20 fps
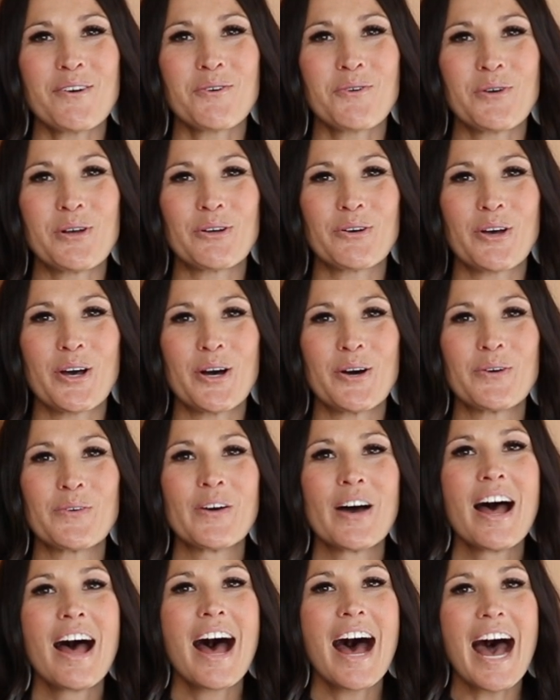Quilt Co.
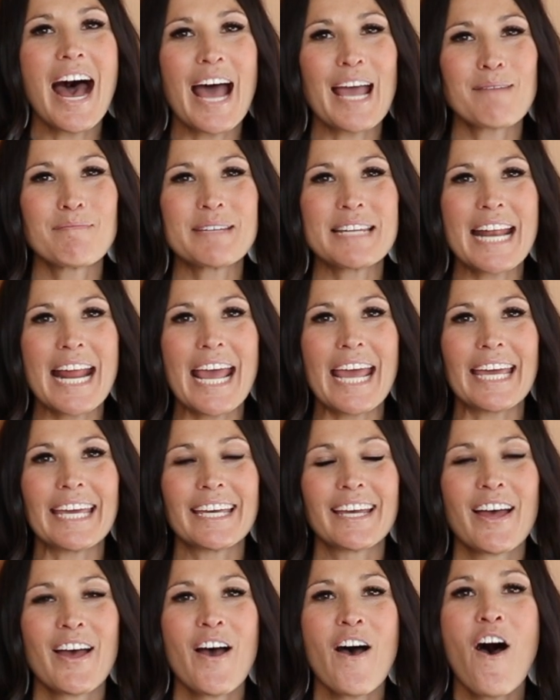I'm
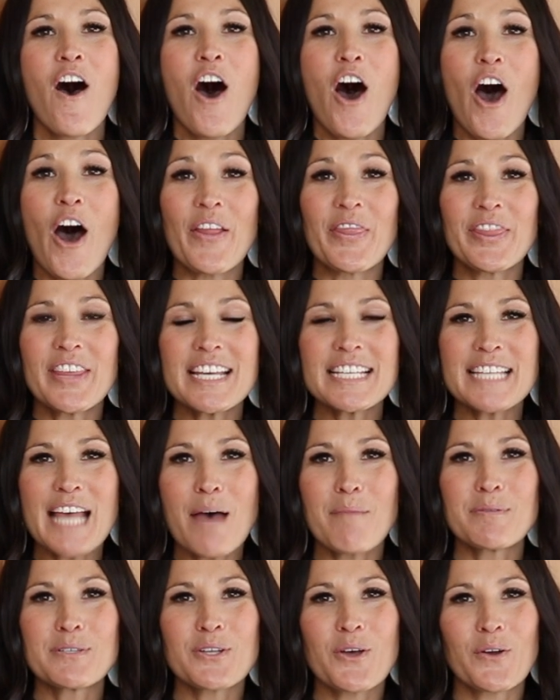Danae. On this
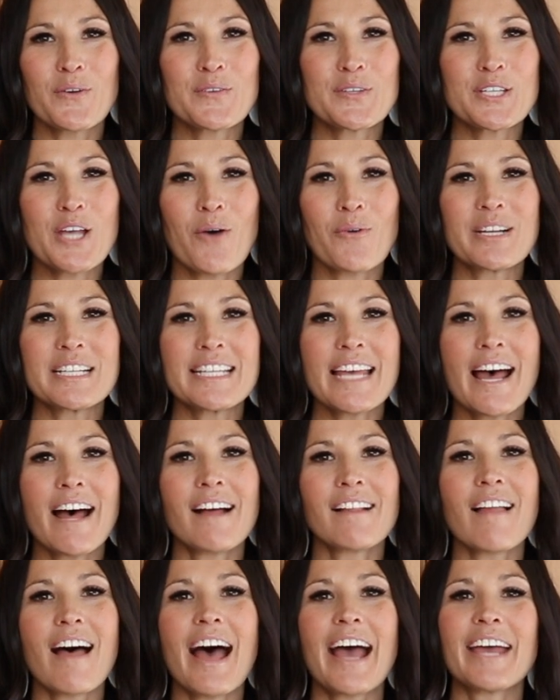episode of Sew and
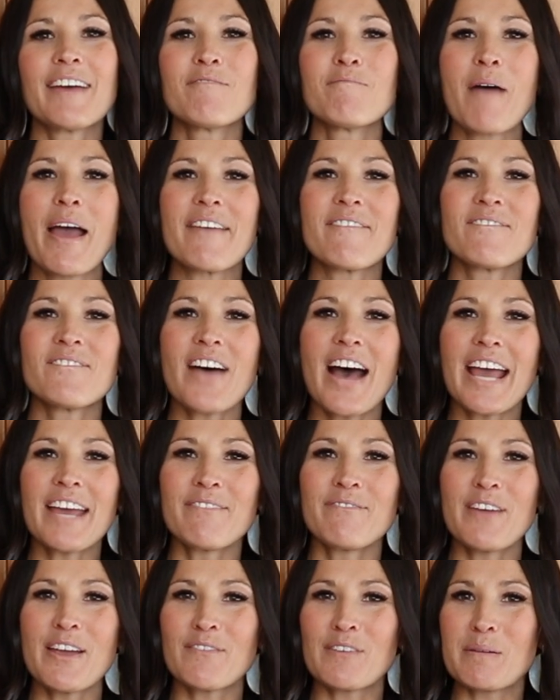Tale, I have my
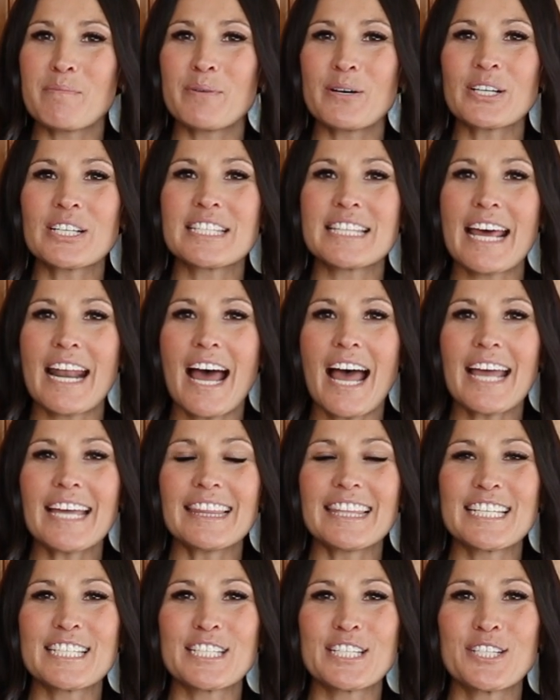five favorite books that I
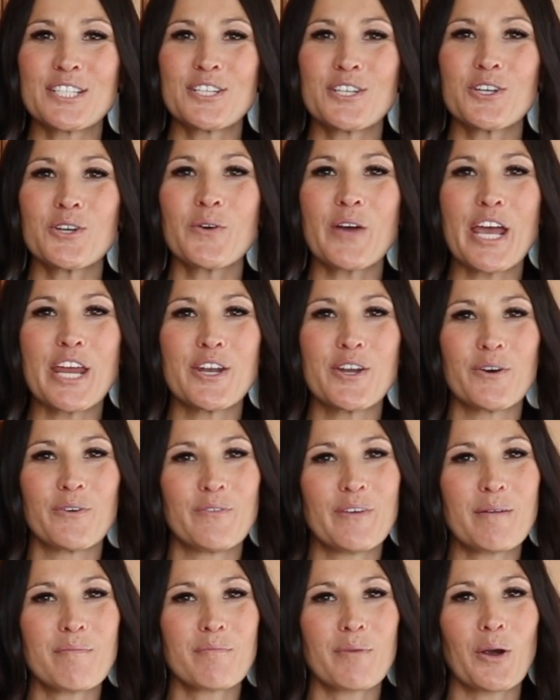listened to in
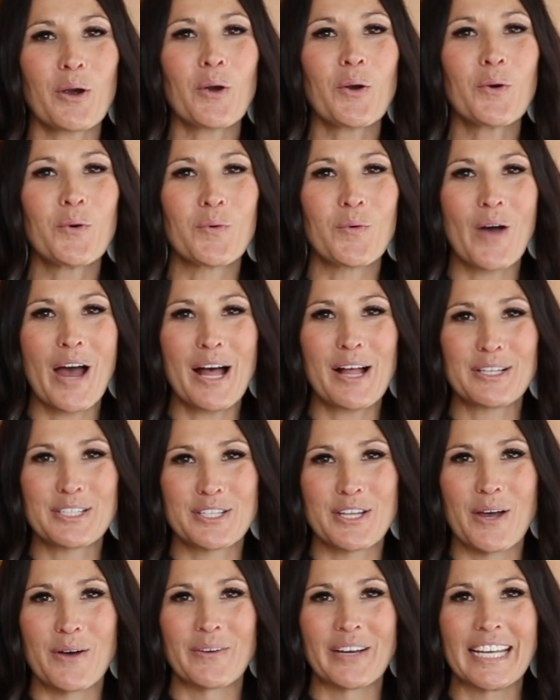November while
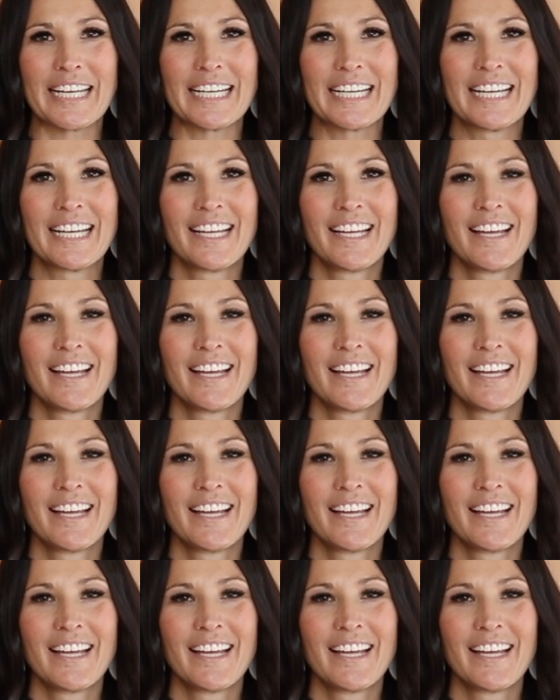sewing.